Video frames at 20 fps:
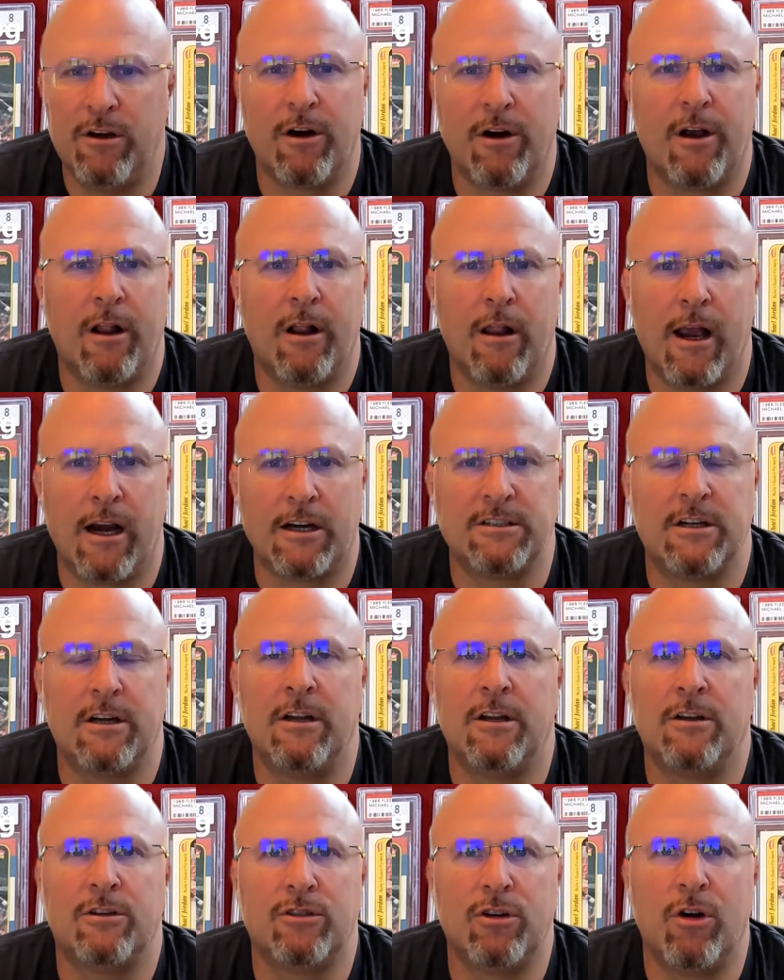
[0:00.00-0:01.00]
collection and
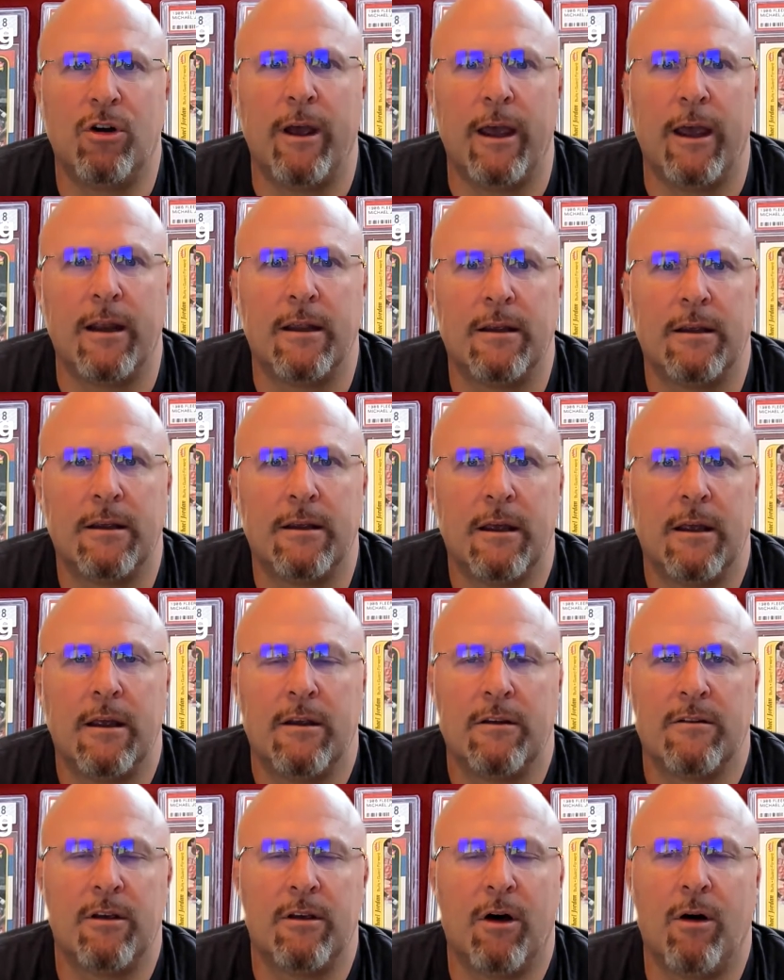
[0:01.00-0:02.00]
enjoy it.
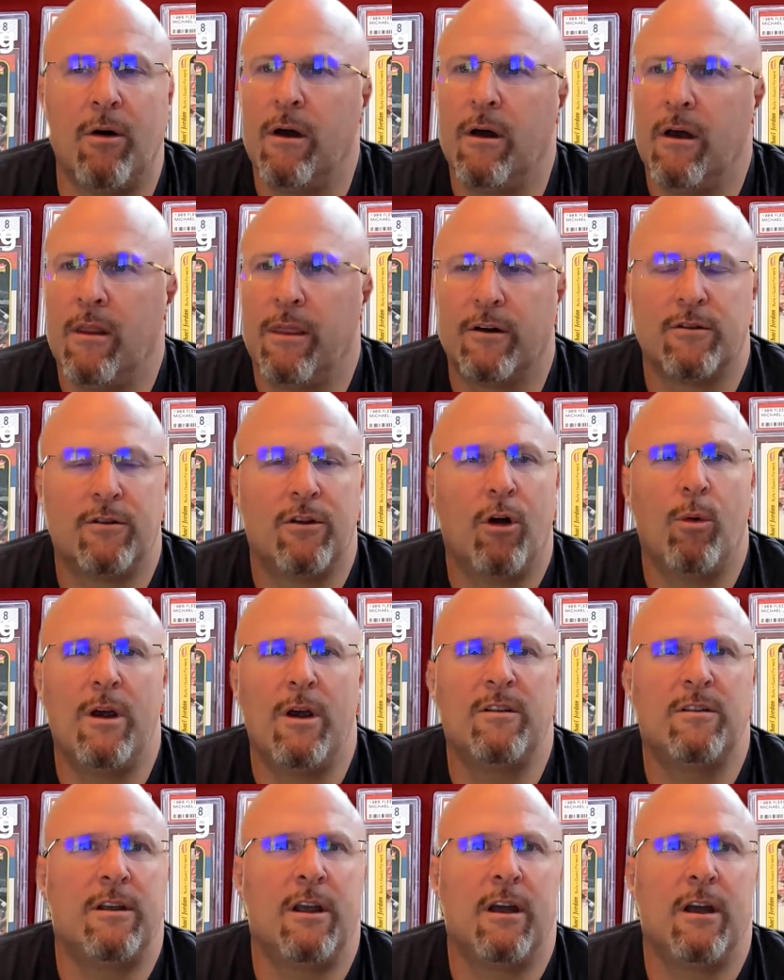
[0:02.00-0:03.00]
So there's no
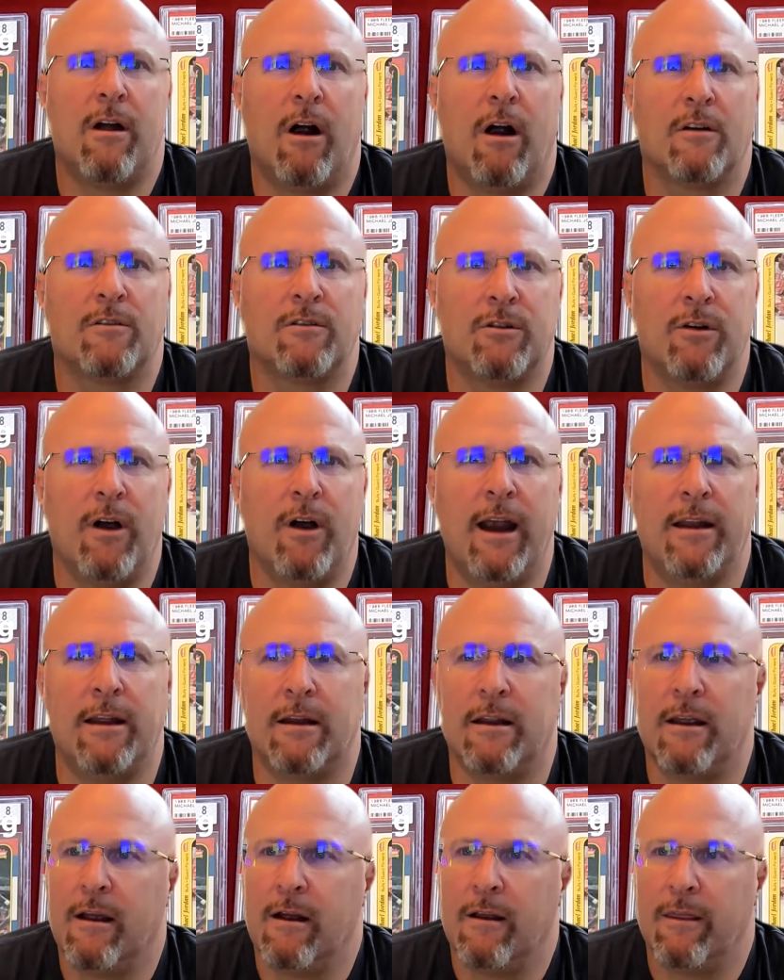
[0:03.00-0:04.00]
reason to get cards graded.
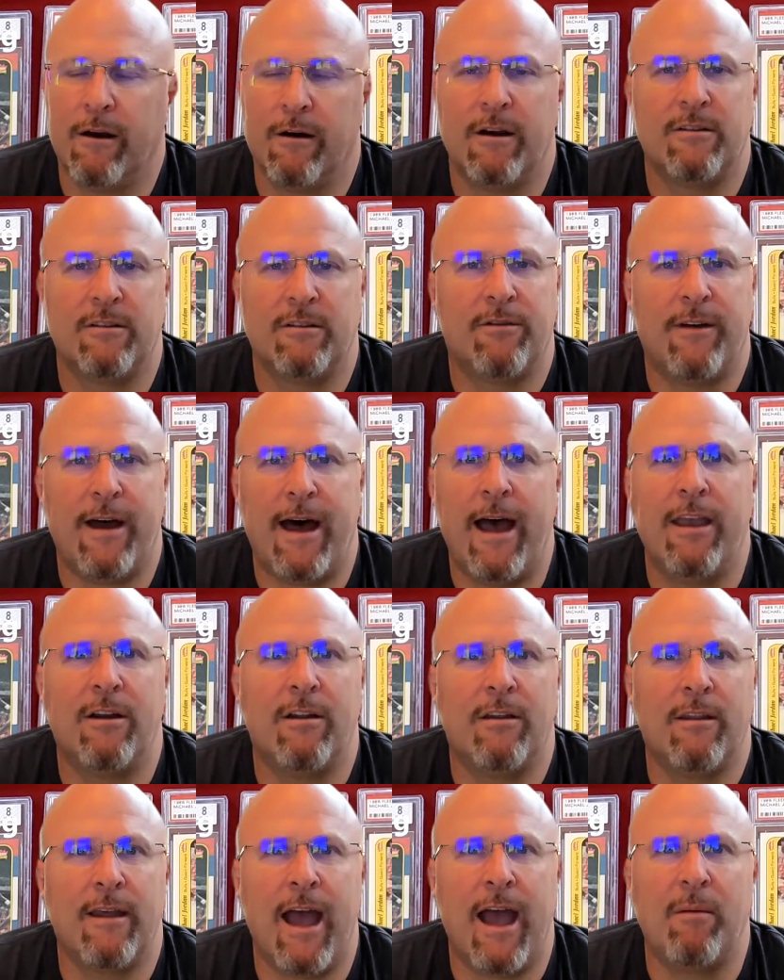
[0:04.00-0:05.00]
There is a value to
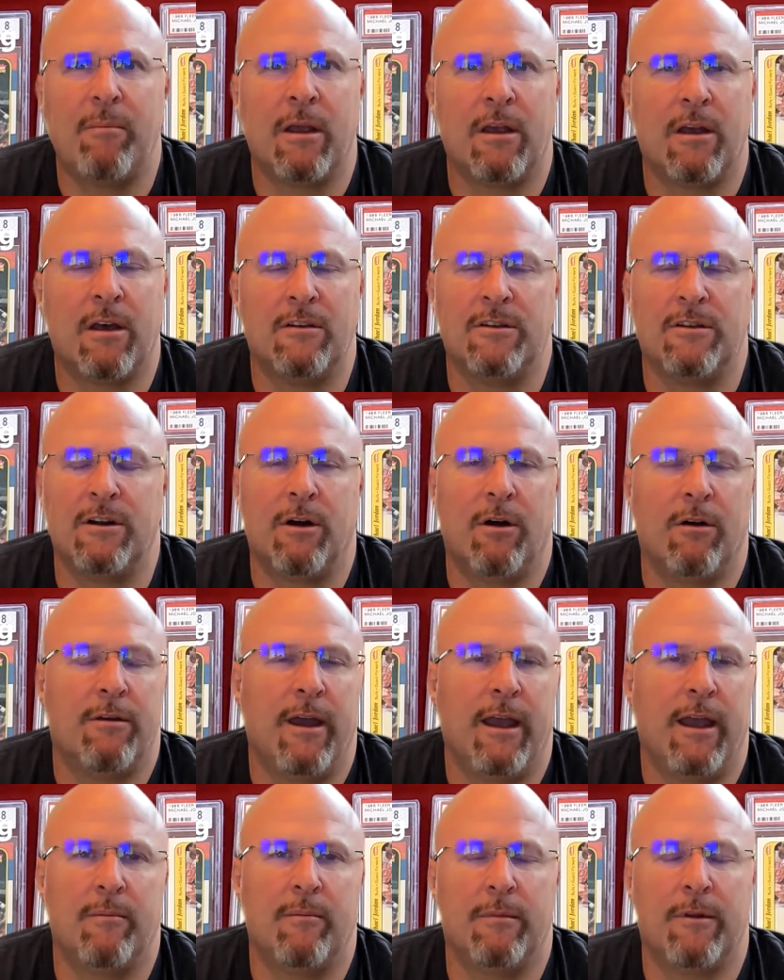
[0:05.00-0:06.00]
that because
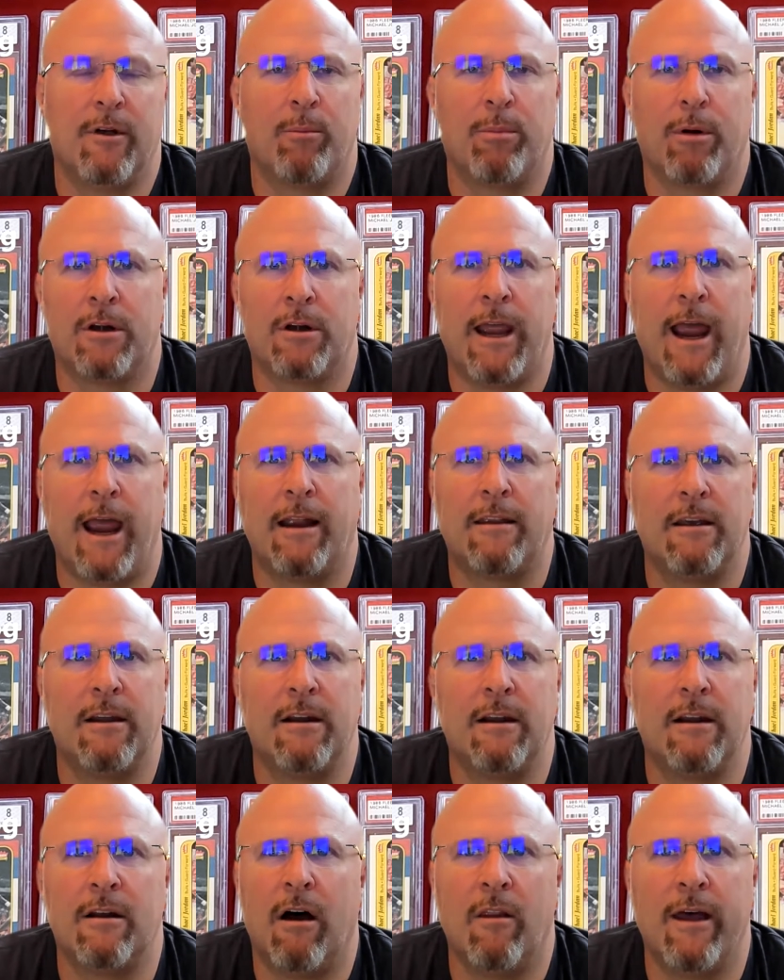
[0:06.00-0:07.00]
they're protected
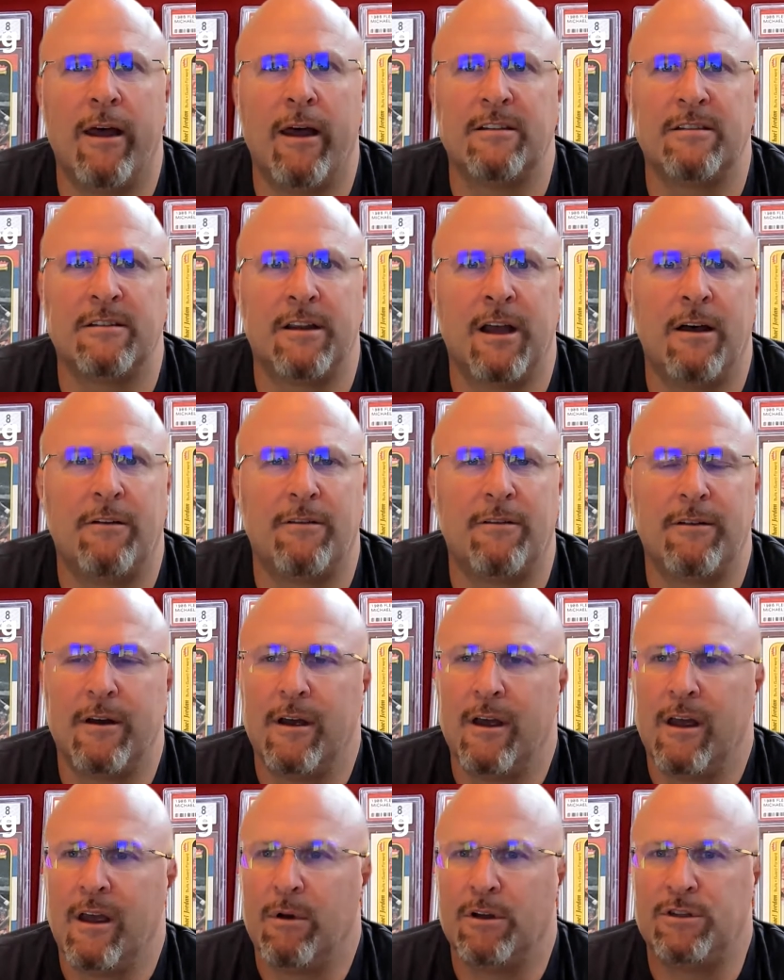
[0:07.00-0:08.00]
and all that stuff.
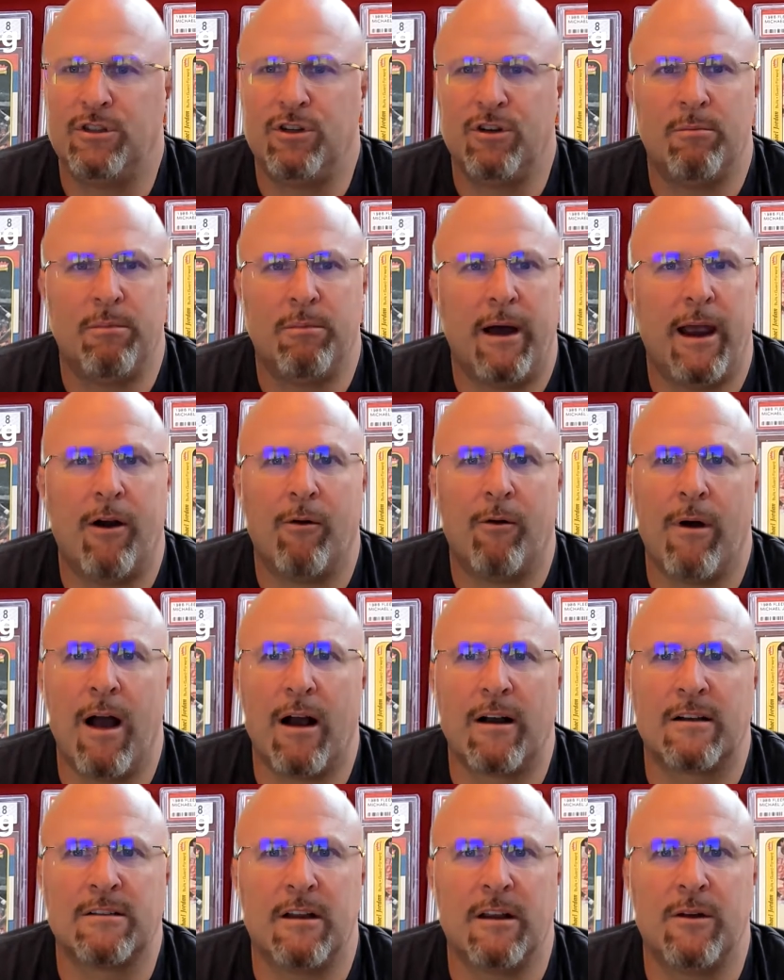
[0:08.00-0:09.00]
But you can buy a rock
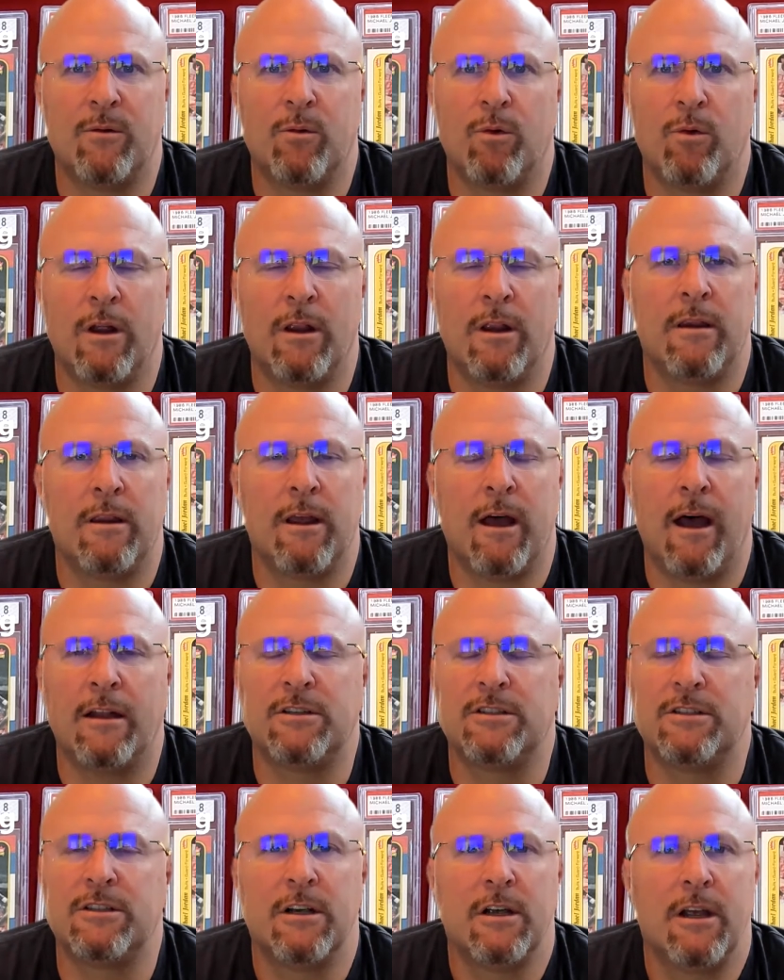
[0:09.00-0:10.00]
solid one
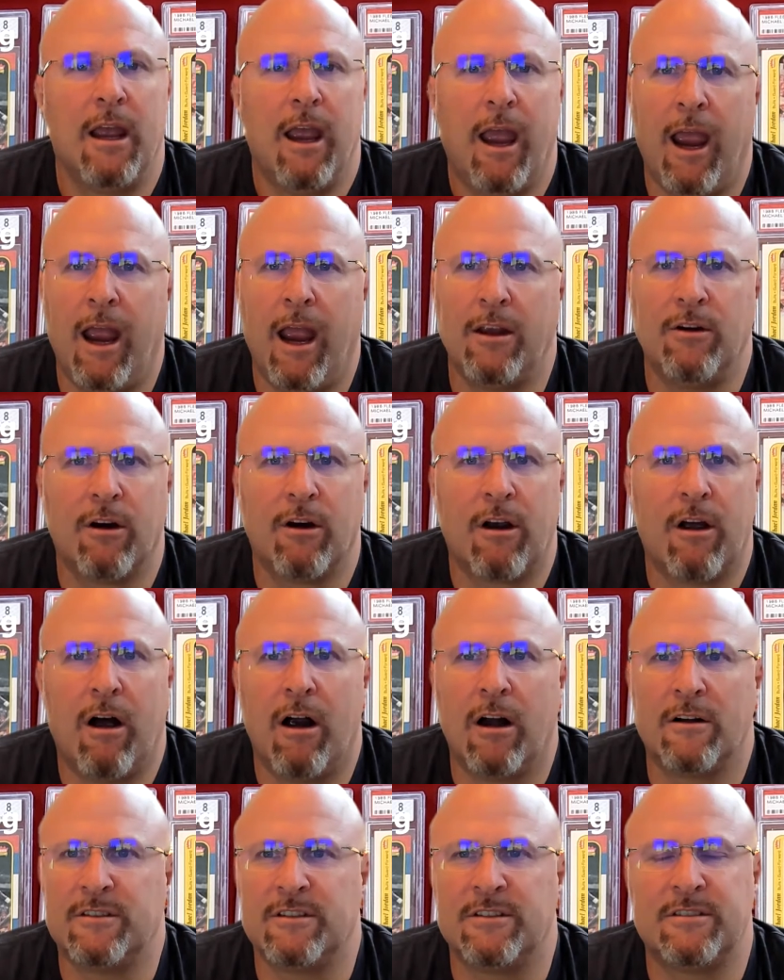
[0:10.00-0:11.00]
touch and your
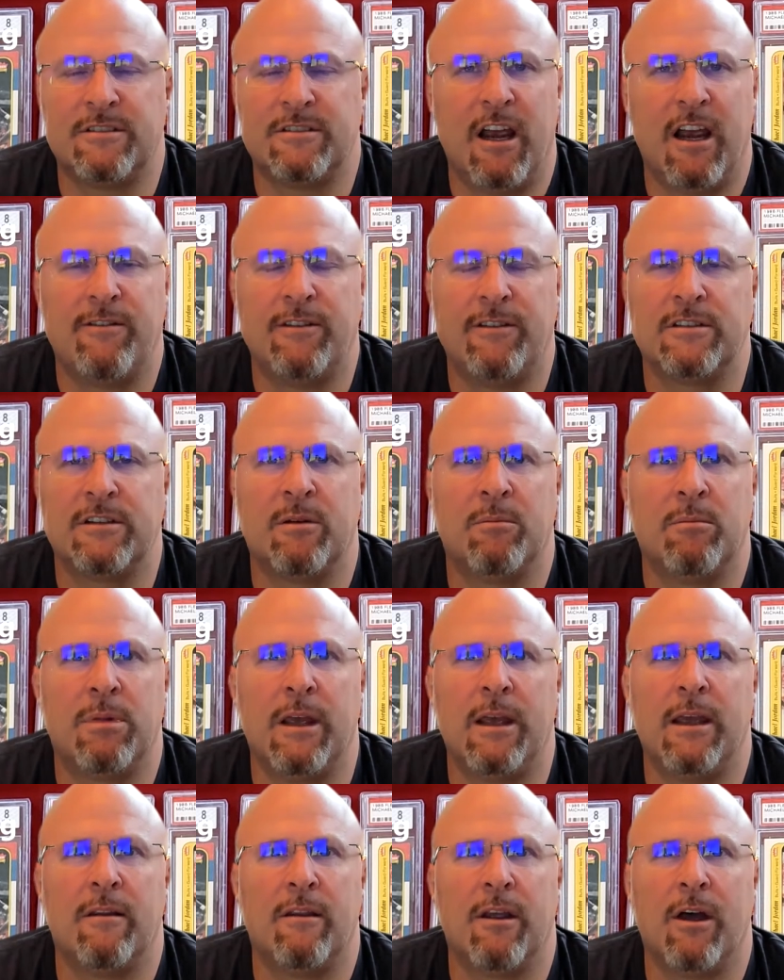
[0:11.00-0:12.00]
card's as safe as can
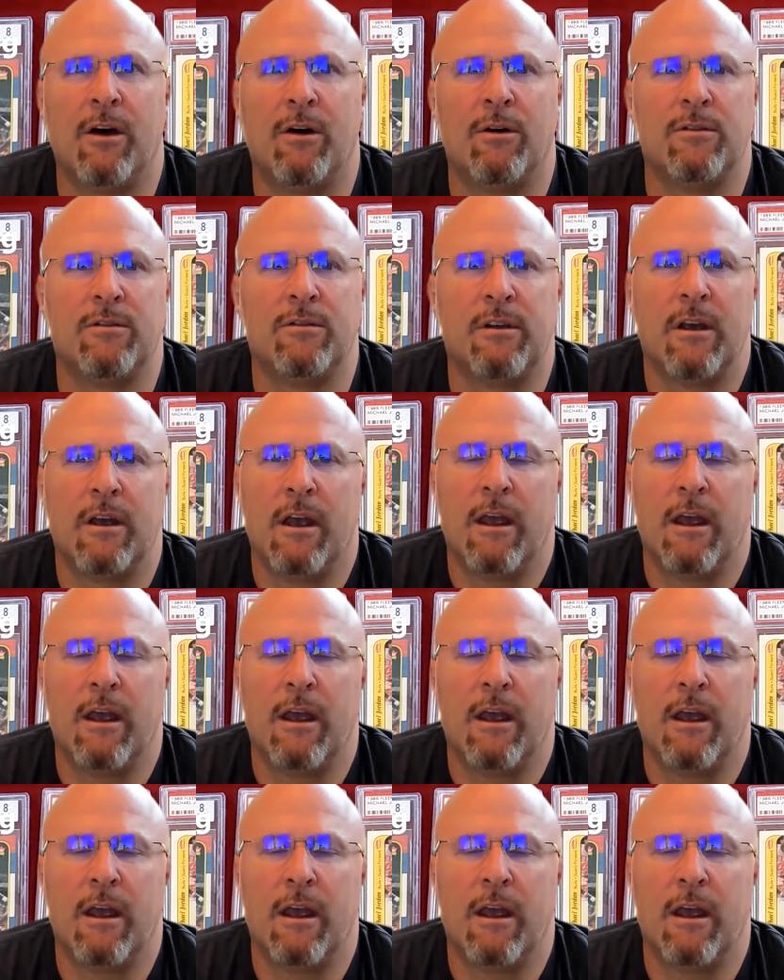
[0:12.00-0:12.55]
be in those.